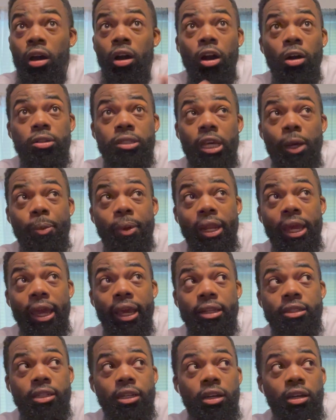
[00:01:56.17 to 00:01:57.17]
on top of
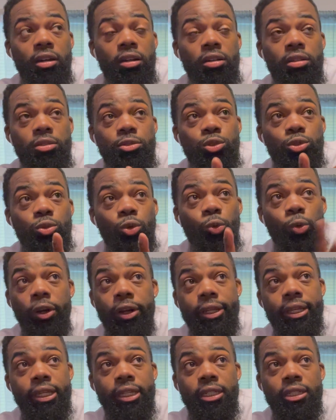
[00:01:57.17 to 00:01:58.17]
that,
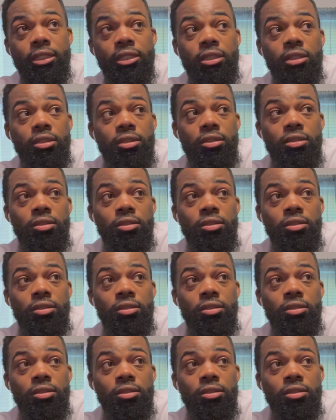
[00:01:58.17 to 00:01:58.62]
working,